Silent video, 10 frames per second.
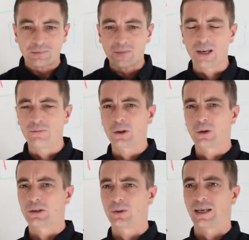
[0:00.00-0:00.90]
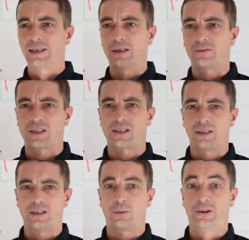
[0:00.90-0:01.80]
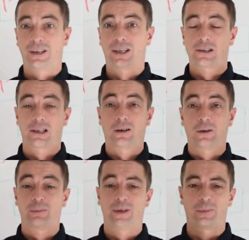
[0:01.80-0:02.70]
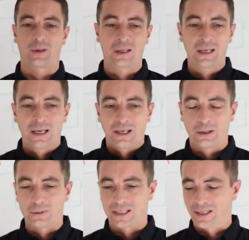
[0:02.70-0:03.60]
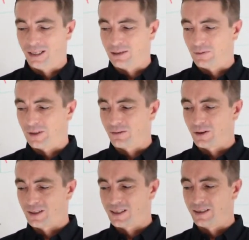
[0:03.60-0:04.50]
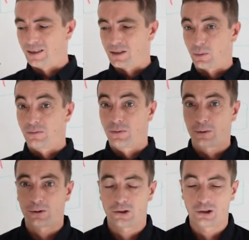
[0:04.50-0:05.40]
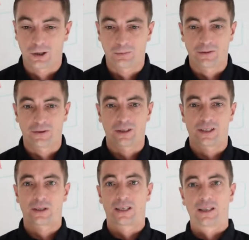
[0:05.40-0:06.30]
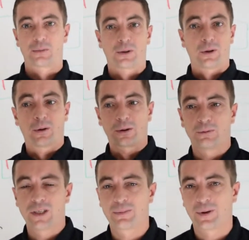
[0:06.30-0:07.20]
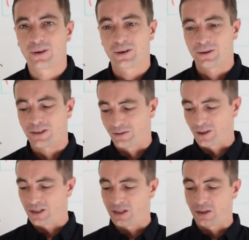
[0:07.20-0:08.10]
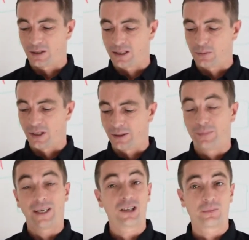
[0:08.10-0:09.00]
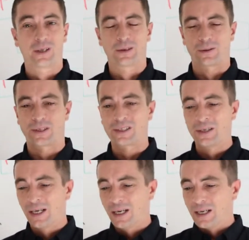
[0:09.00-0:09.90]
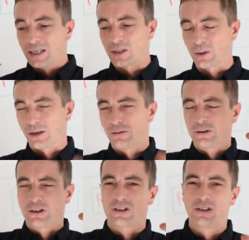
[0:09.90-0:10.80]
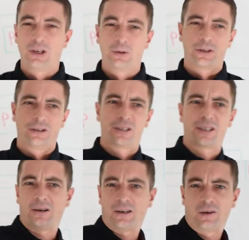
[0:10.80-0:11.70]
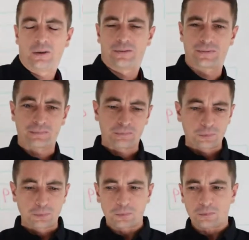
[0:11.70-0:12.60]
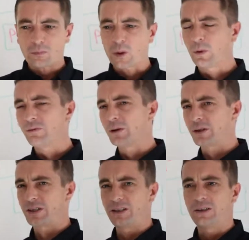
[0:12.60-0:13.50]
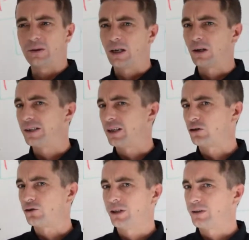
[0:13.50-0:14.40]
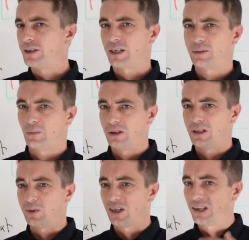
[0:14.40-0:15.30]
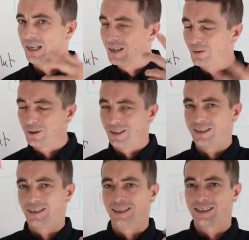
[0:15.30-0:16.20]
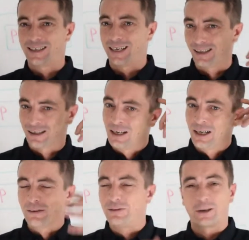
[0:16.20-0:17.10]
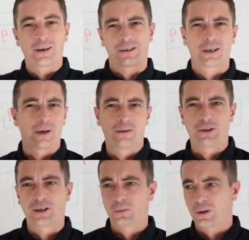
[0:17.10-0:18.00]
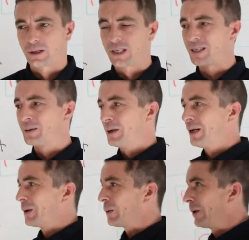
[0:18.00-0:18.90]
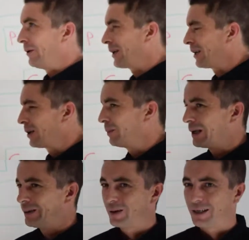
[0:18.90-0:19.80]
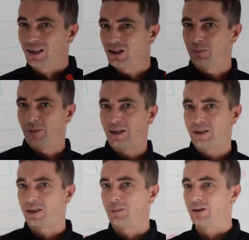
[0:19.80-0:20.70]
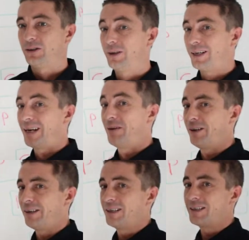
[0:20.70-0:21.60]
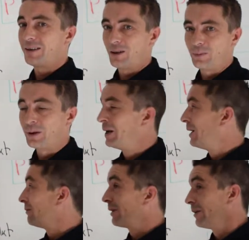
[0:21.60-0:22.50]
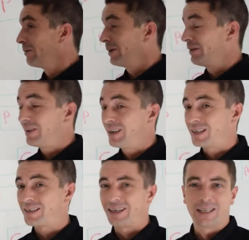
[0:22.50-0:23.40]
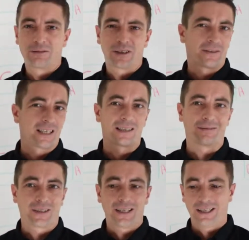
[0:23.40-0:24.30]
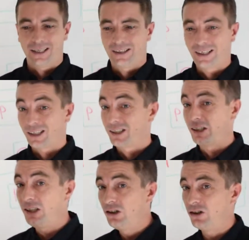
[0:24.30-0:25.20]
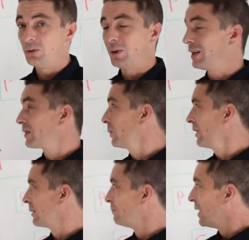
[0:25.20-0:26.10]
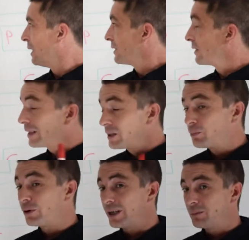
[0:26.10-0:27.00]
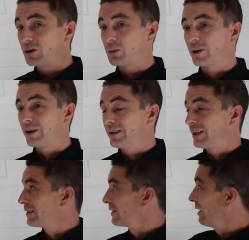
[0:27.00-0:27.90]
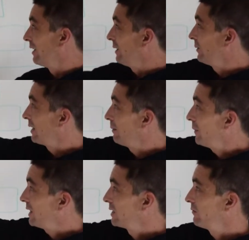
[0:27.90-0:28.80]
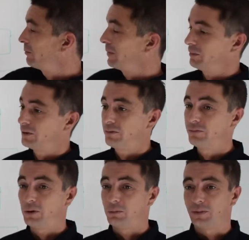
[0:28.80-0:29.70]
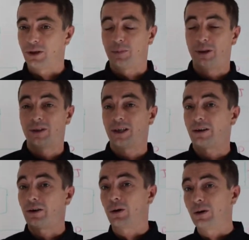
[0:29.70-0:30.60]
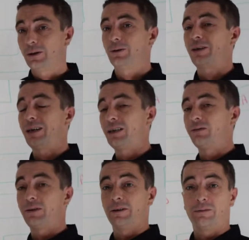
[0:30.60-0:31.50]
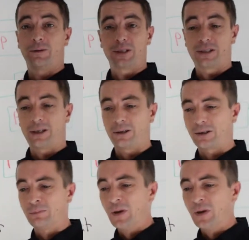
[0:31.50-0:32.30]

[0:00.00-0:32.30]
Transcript: If you go to any of the sites where you can actually hire people, you will see that they've got skills with Photoshop, they've got skills with autoresponders, they've got skills with page builders. So if you're just new and you're starting off, we've noticed, it could take 3 or 6 months to actually learn these things and figure out how everything works, where you can come along and actually pay someone to get everything set up very fast. And even if that's a VA, they can teach you as well. So that's pretty much what I did. I learned a massive amount from the people that I hired at the very start.